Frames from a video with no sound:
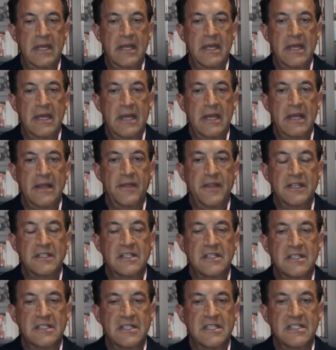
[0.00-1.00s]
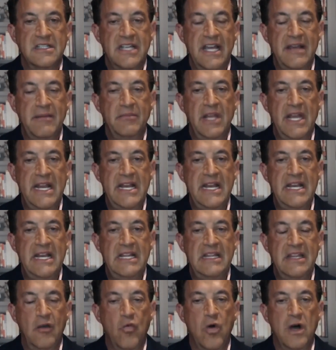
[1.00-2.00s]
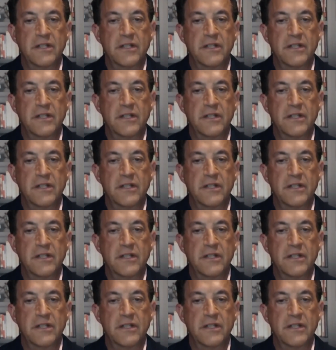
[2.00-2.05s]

Mm-hmm. This is the same lady that